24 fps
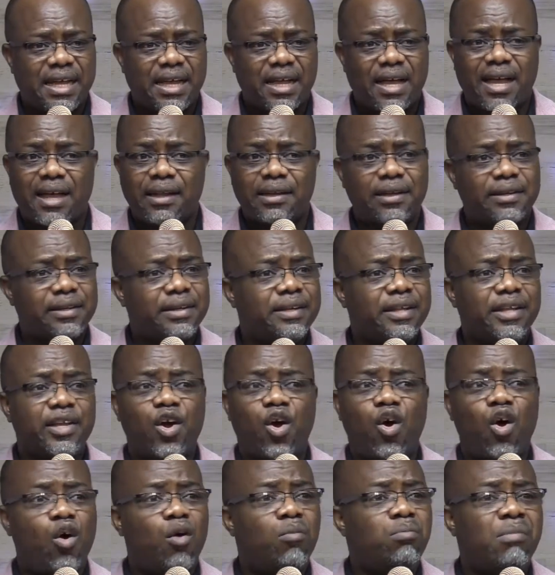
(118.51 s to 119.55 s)
And the
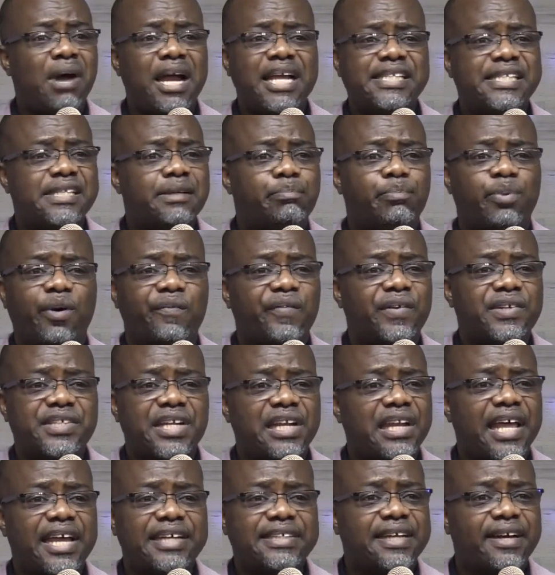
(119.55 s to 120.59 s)
almighty prophet
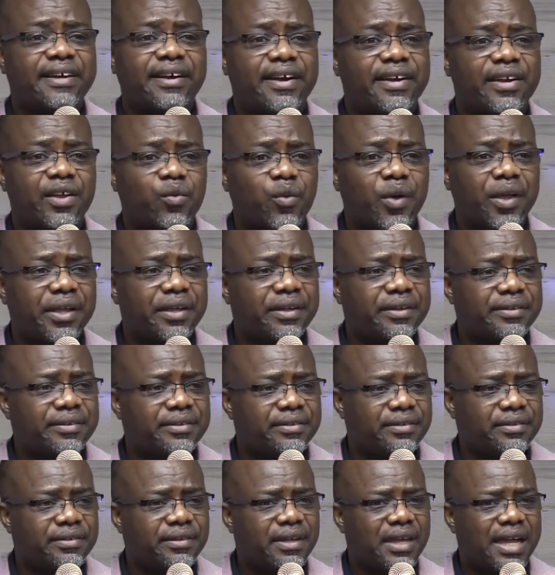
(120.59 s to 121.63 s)
Elijah ran away
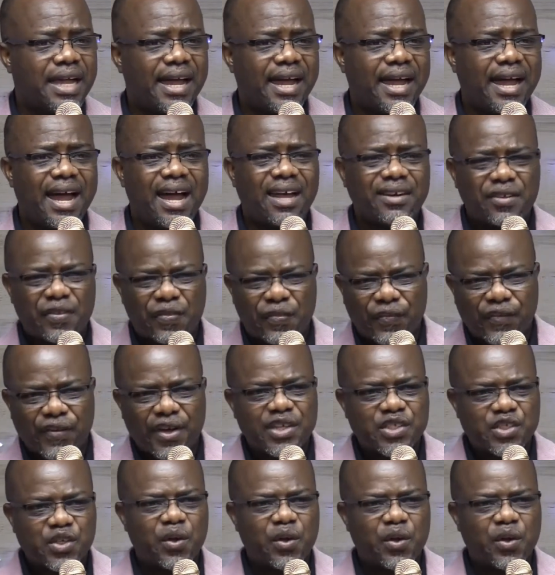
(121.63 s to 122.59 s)
at the threat